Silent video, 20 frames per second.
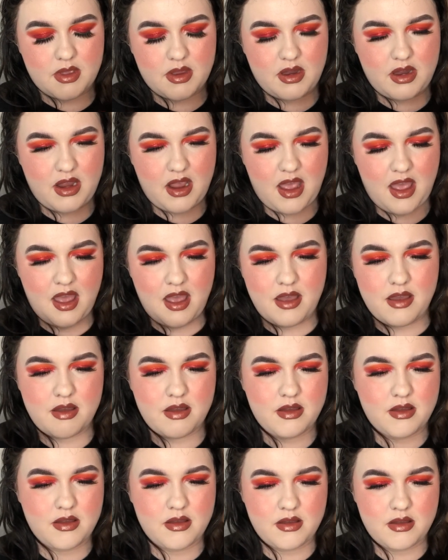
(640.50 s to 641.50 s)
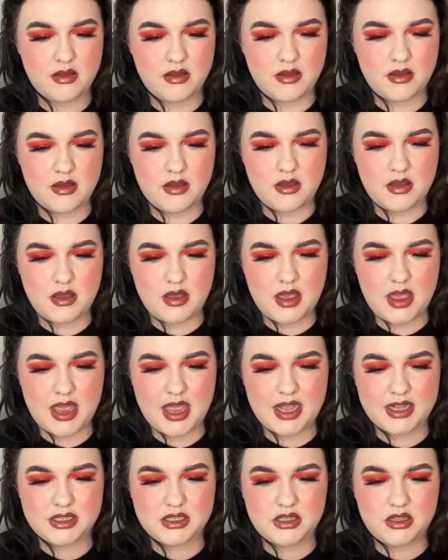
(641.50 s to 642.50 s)
yeah,
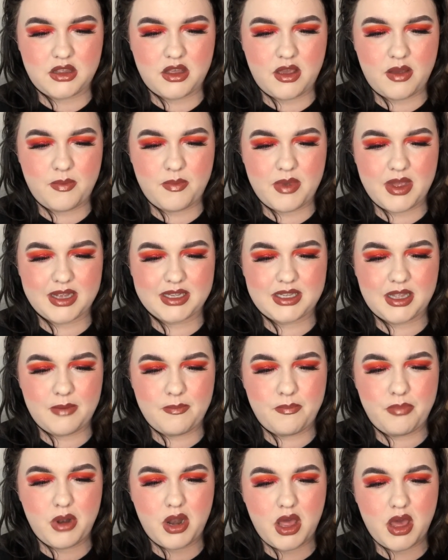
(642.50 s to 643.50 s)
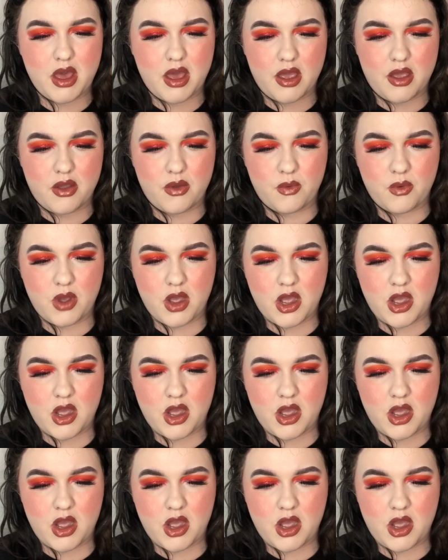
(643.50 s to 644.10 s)
it's the, is it blue?